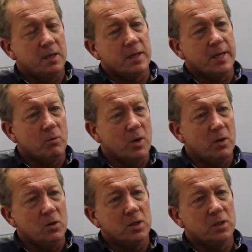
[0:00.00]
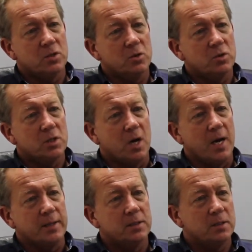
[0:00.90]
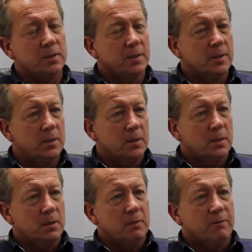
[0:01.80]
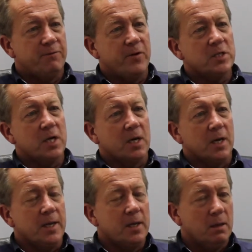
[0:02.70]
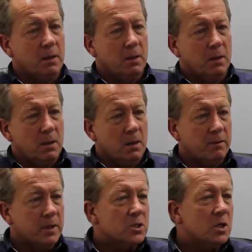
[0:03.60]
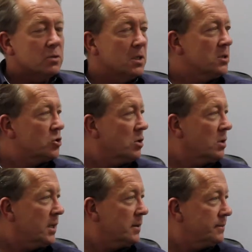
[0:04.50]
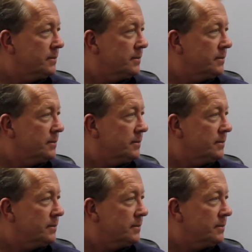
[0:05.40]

I think when I look at the two sides, physically, I think Chelsea are the stronger.